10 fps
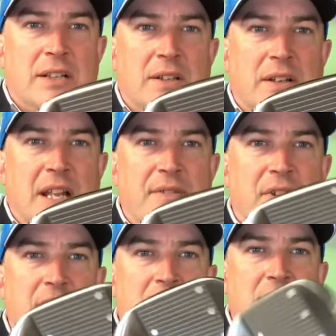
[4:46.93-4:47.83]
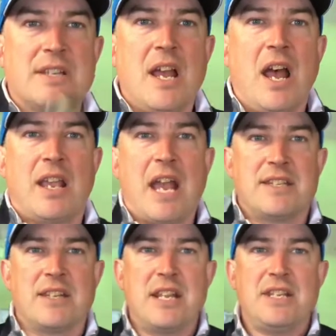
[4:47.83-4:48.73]
Look at that, very nice. Okay,
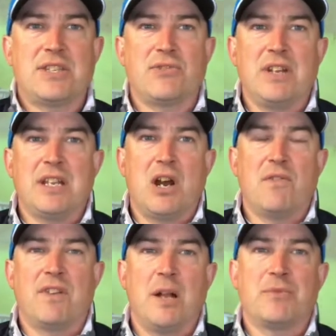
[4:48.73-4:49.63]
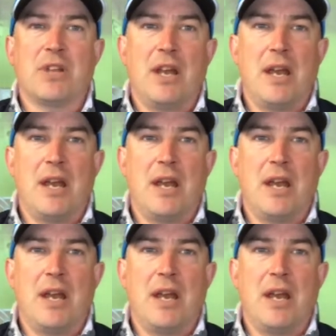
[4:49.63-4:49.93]
so these three golf clubs,